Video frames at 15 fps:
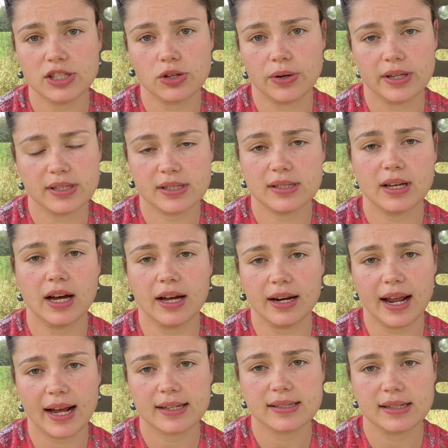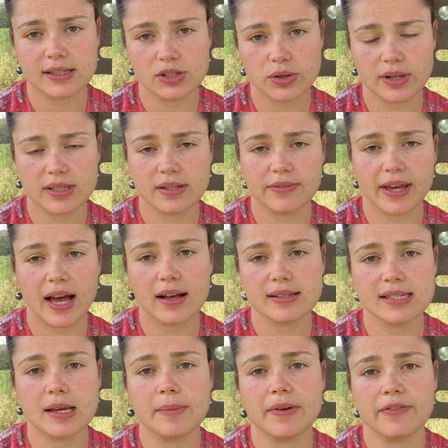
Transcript: so it's an excellent source of calcium